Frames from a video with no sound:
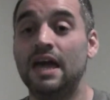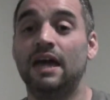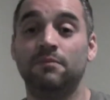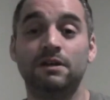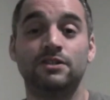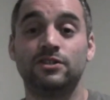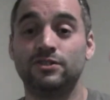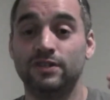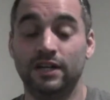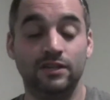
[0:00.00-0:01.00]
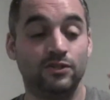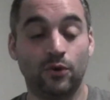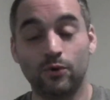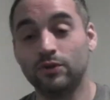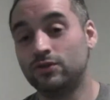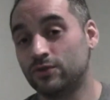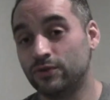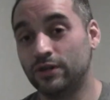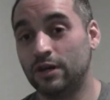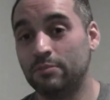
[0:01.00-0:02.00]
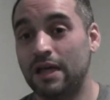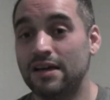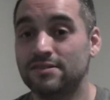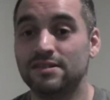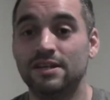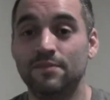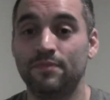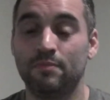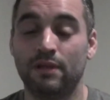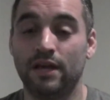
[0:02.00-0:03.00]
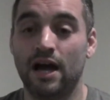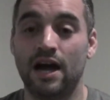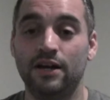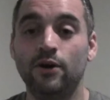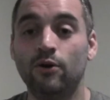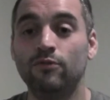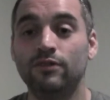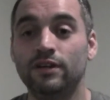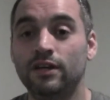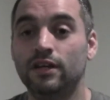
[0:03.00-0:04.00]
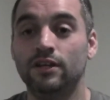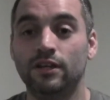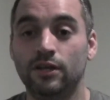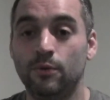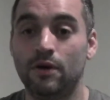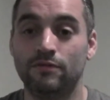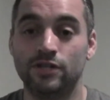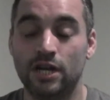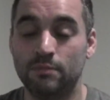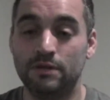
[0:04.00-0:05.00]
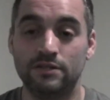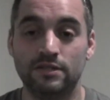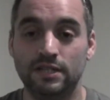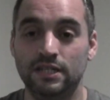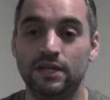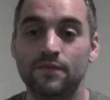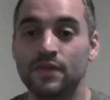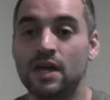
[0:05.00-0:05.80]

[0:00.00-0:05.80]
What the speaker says: And Manchester United totally screwed it up last night, playing Eindhoven in the UEFA Champions League.